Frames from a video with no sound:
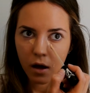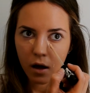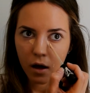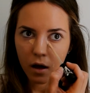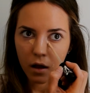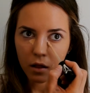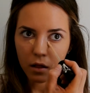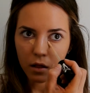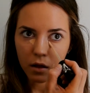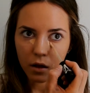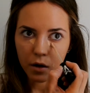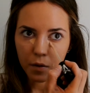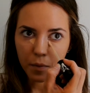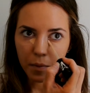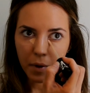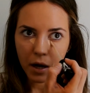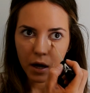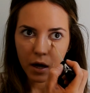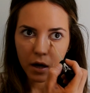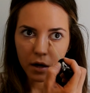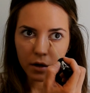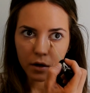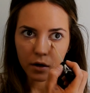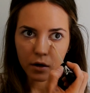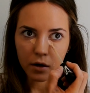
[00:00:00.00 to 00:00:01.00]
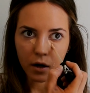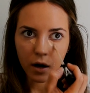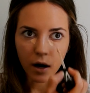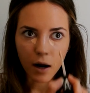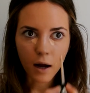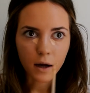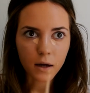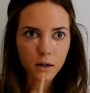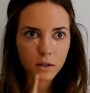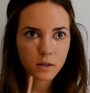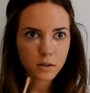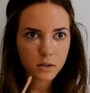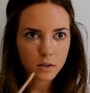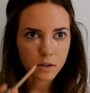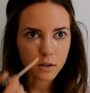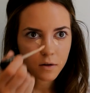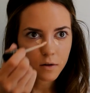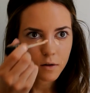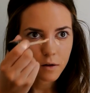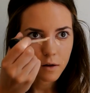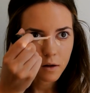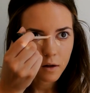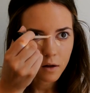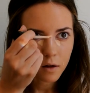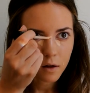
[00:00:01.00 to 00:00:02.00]
a little bit under your eyes.
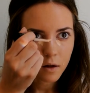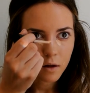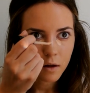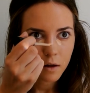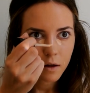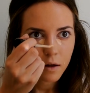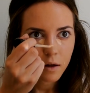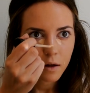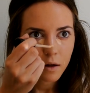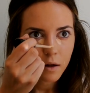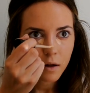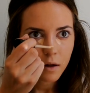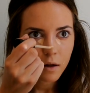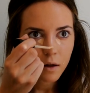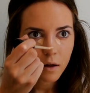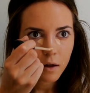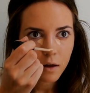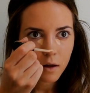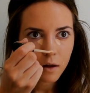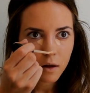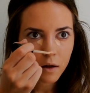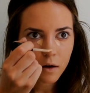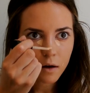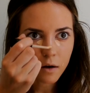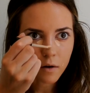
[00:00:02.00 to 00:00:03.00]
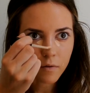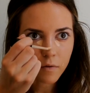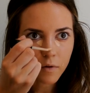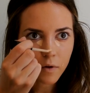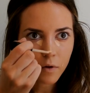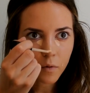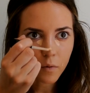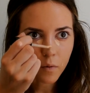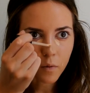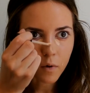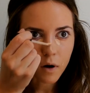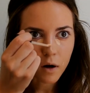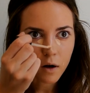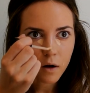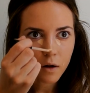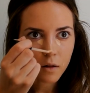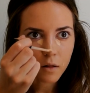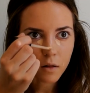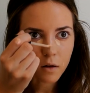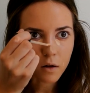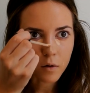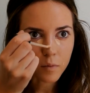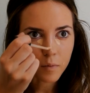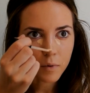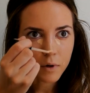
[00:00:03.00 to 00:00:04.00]
And if you want, a
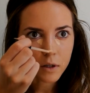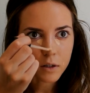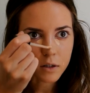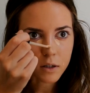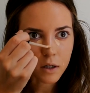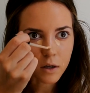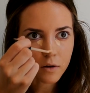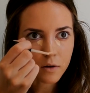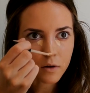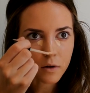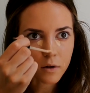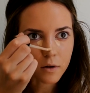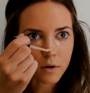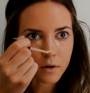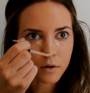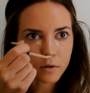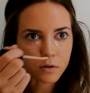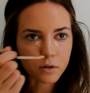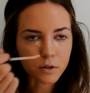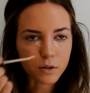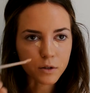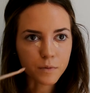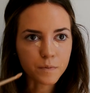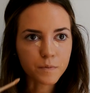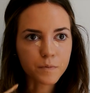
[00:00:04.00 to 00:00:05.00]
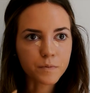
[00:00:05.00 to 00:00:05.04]
little bit down your nose.